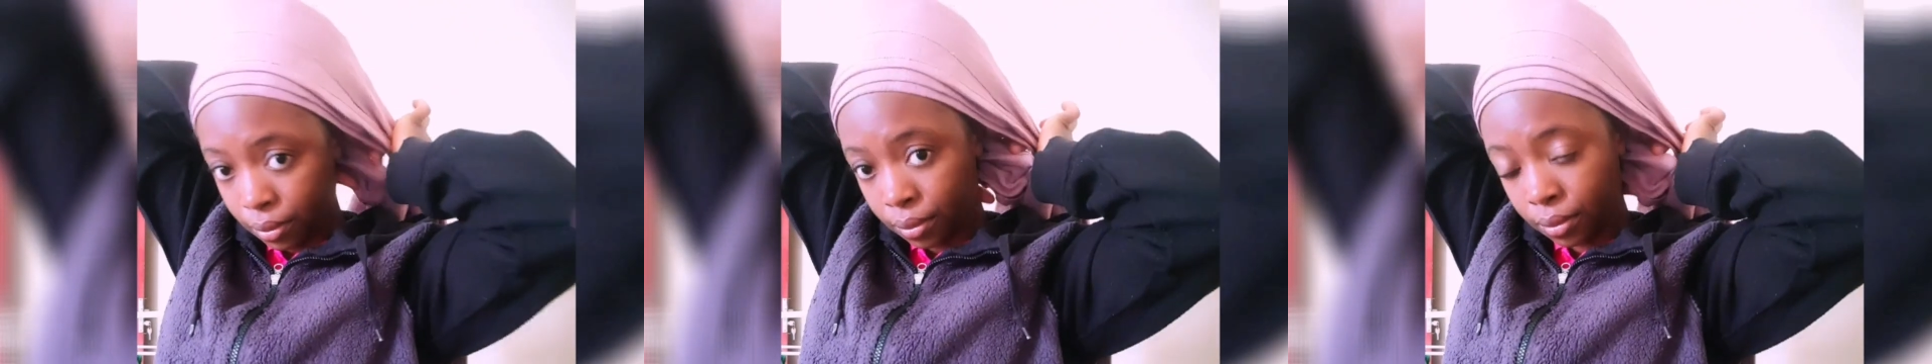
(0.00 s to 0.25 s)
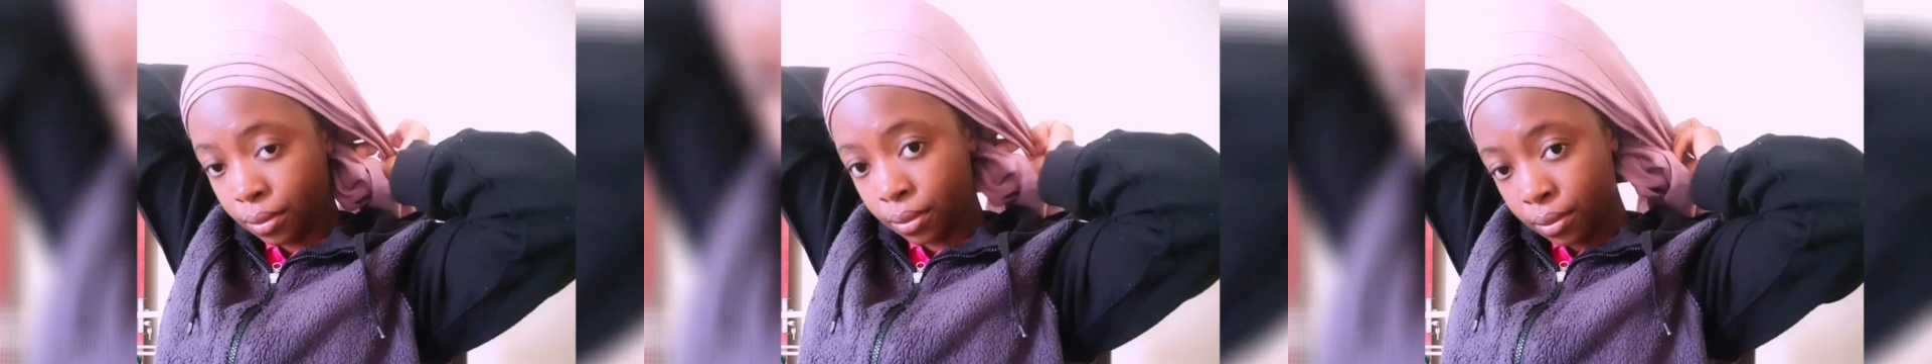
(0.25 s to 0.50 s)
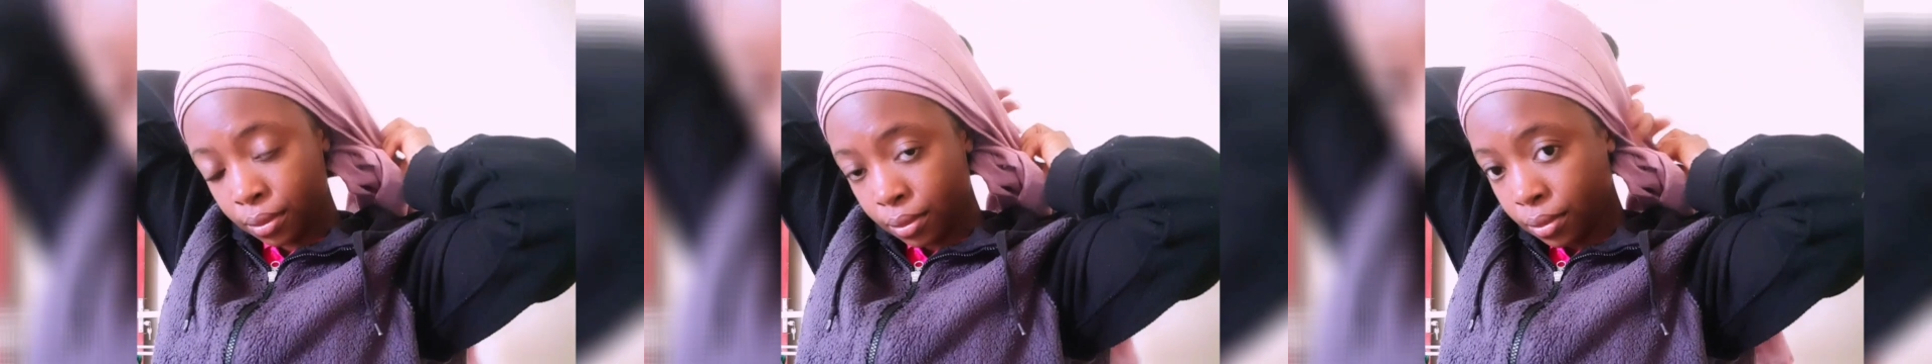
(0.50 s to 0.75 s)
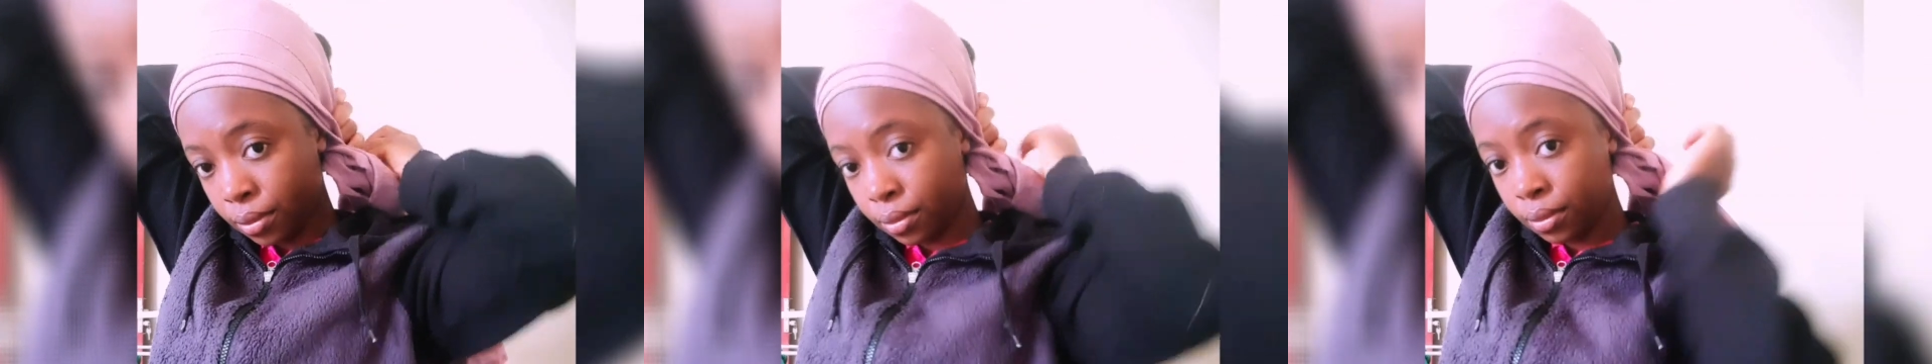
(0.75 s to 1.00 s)
so
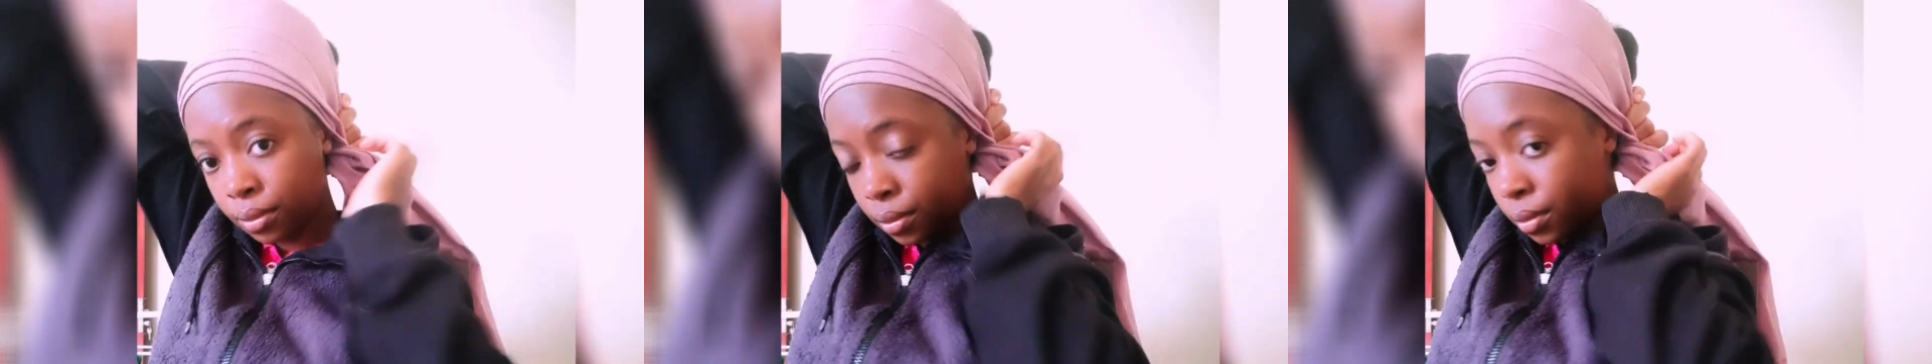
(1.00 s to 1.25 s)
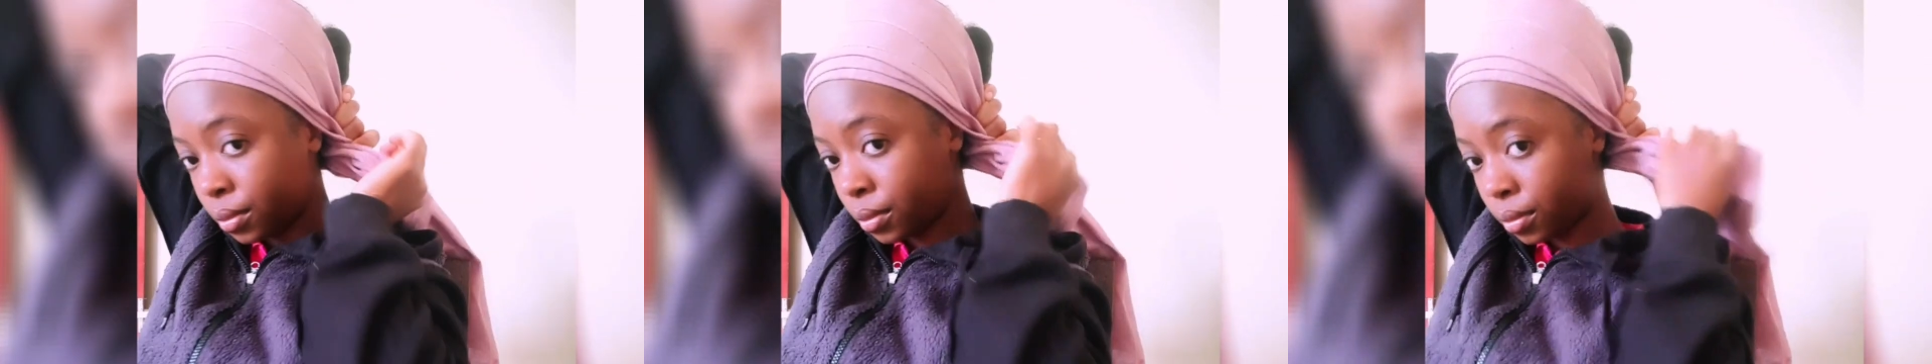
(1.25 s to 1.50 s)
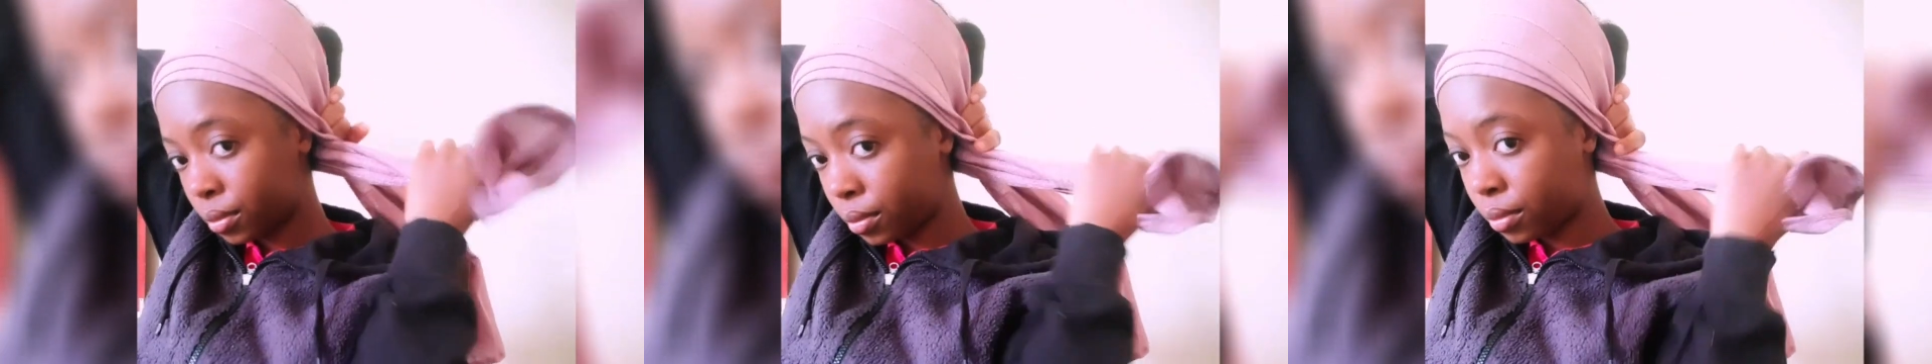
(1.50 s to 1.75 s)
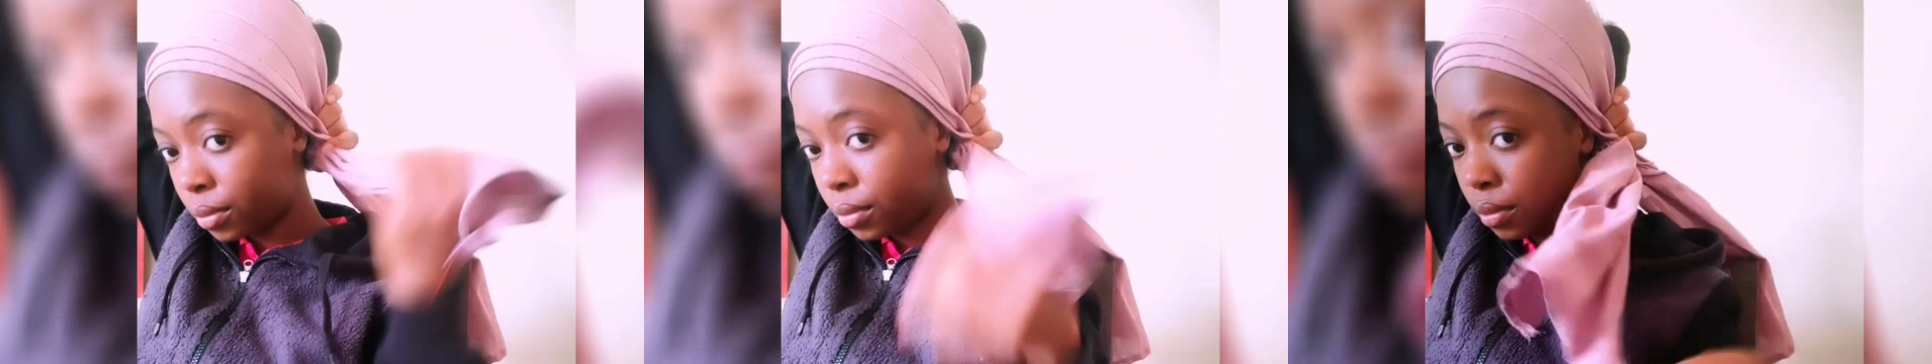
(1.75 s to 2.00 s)
after doing that
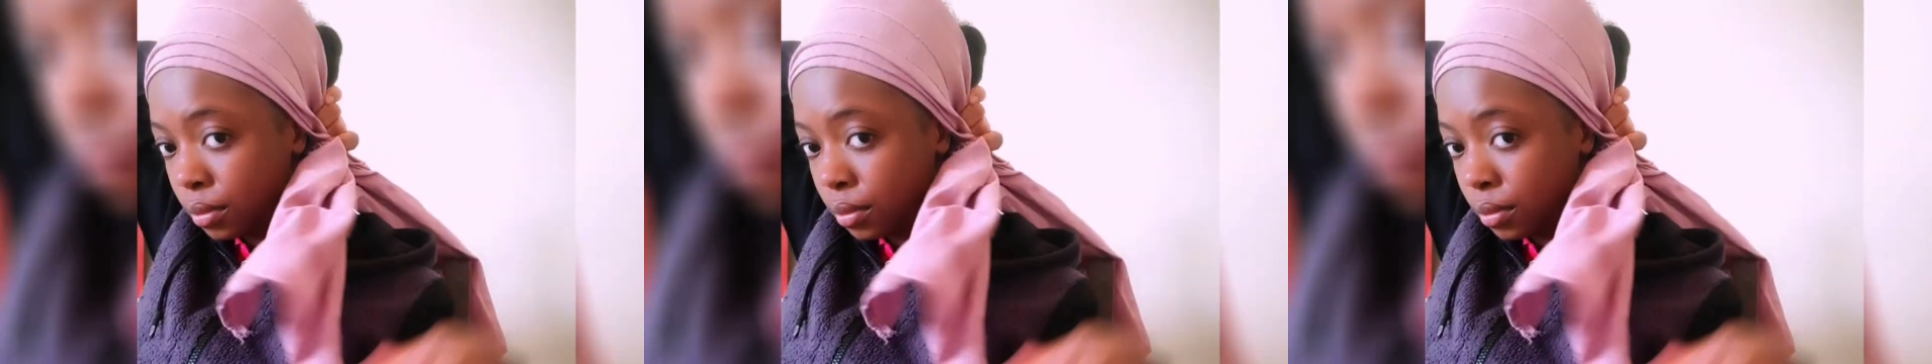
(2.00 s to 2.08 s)
I'll